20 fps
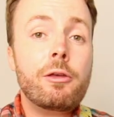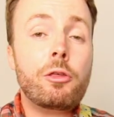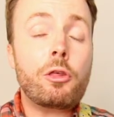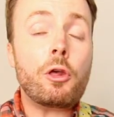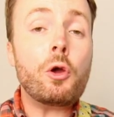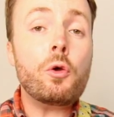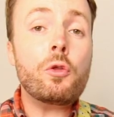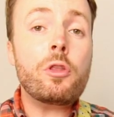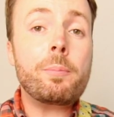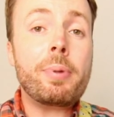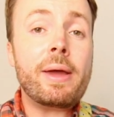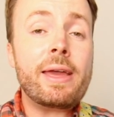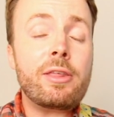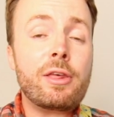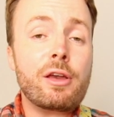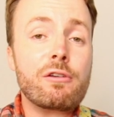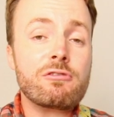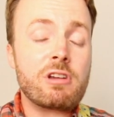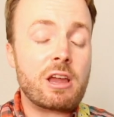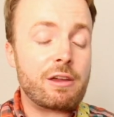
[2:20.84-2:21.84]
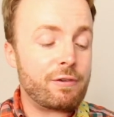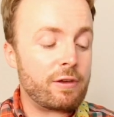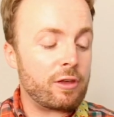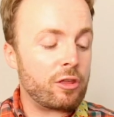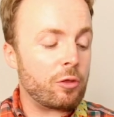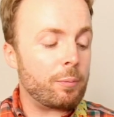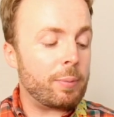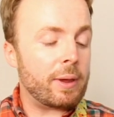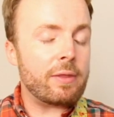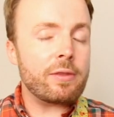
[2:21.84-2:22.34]
So the basic riff
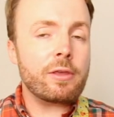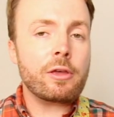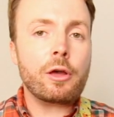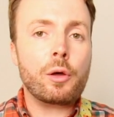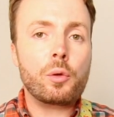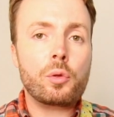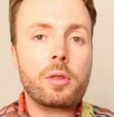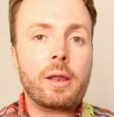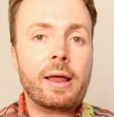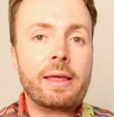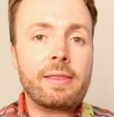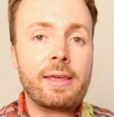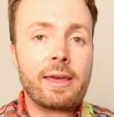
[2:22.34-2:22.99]
is the bit that goes like